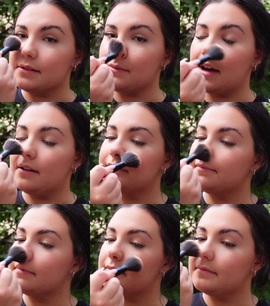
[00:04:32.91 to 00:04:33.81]
as well.
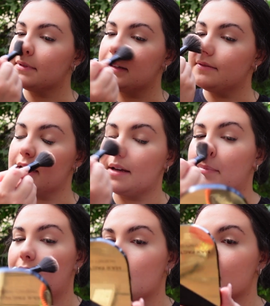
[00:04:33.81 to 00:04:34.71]
Gives like a
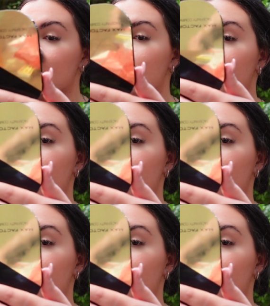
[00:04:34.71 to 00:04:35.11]
blushed